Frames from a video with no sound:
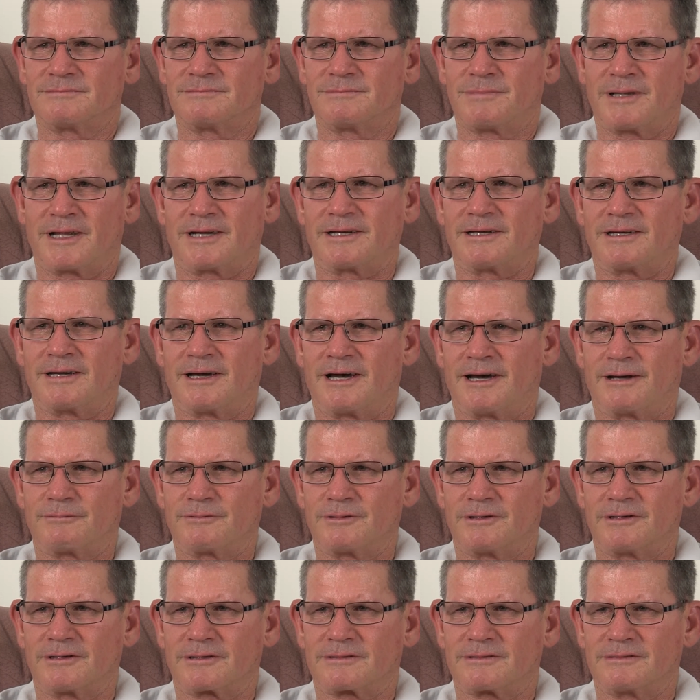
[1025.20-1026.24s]
bloody hard
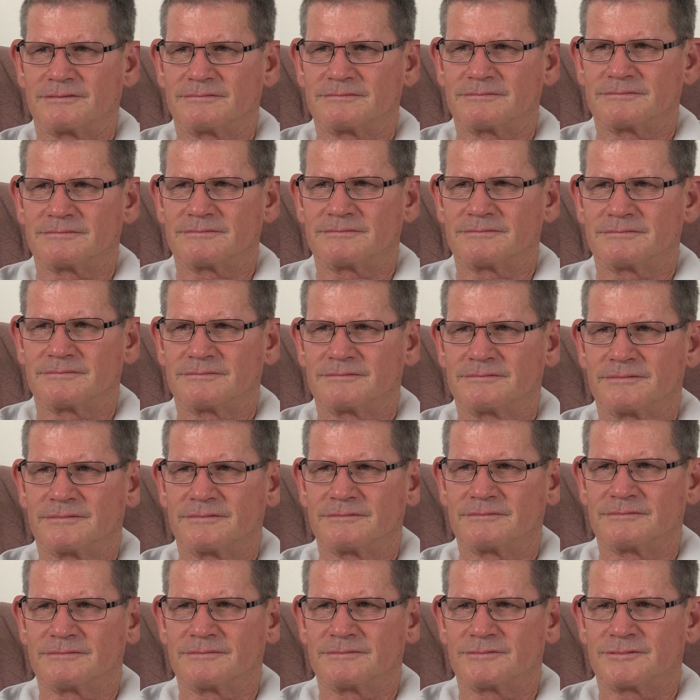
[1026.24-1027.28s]
work and
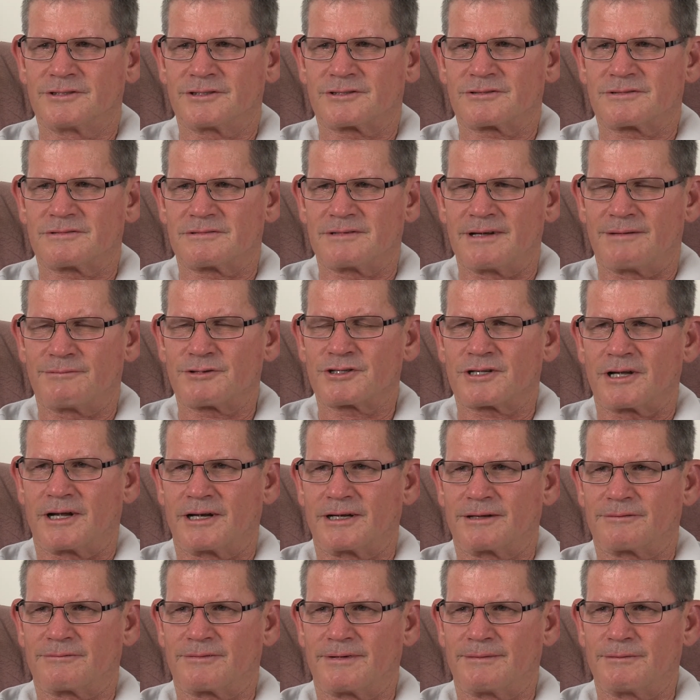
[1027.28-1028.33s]
just
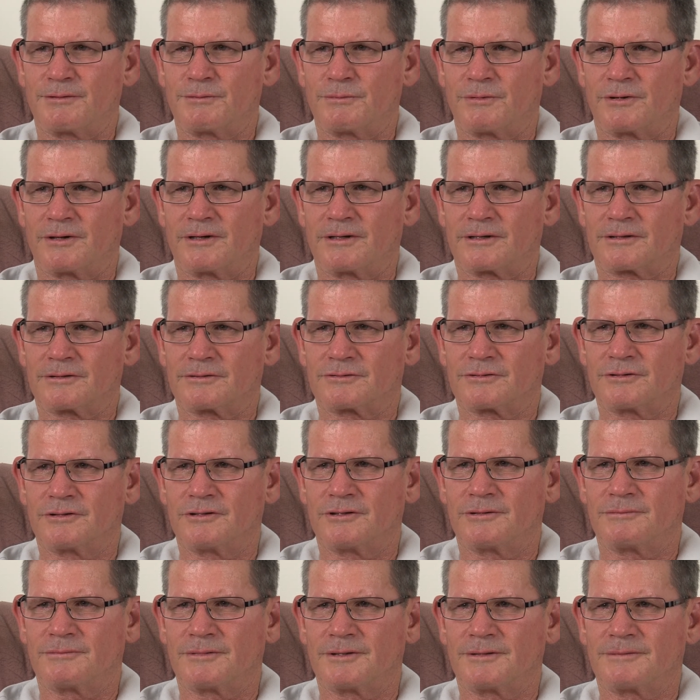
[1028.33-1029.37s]
devastating for everybody
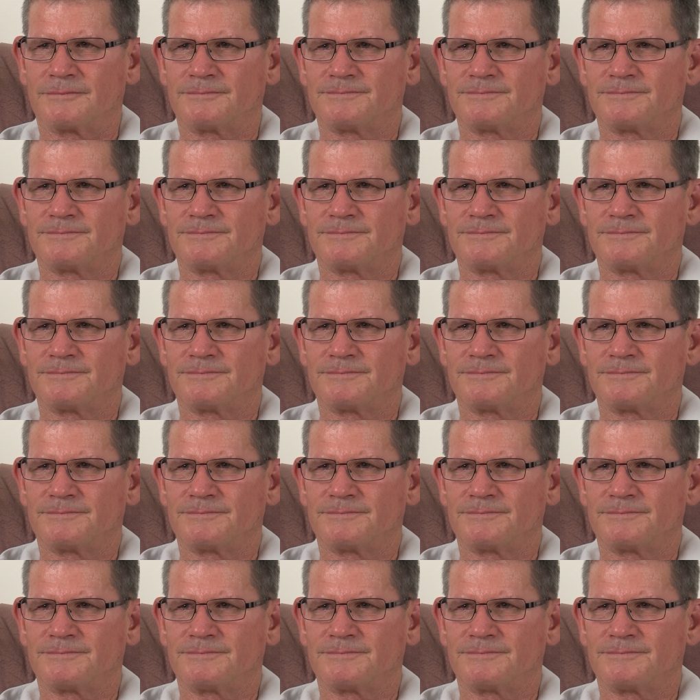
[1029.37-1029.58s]
concerned.